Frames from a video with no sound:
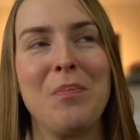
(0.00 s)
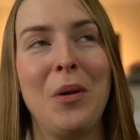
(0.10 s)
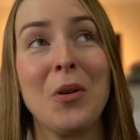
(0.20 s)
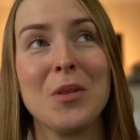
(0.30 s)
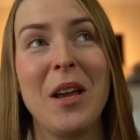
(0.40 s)

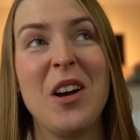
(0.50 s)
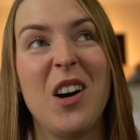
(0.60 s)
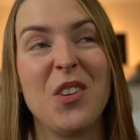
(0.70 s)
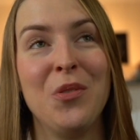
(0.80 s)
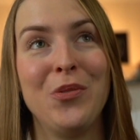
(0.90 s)
blocked my
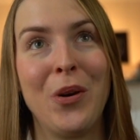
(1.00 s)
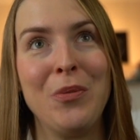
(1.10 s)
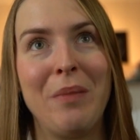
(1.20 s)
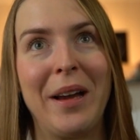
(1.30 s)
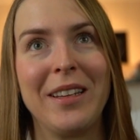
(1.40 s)
card on
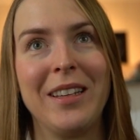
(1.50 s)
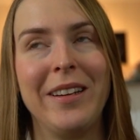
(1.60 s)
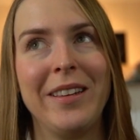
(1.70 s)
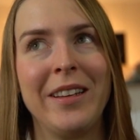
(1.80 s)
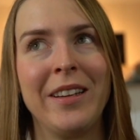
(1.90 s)
phone banking,
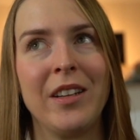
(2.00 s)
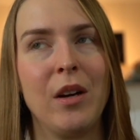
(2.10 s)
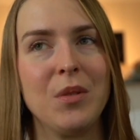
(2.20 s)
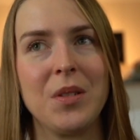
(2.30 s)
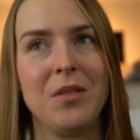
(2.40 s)
I think, and
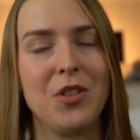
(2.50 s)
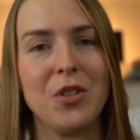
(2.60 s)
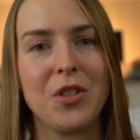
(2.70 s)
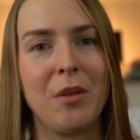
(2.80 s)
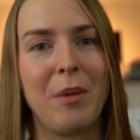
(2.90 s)
I wasn't
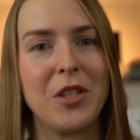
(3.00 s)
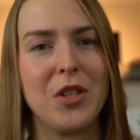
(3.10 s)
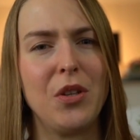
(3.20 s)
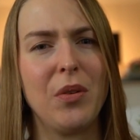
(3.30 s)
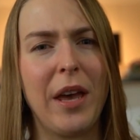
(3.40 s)
due to go back
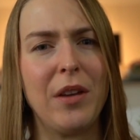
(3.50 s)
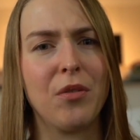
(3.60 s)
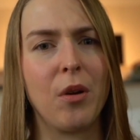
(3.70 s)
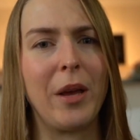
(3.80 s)
to the UK for a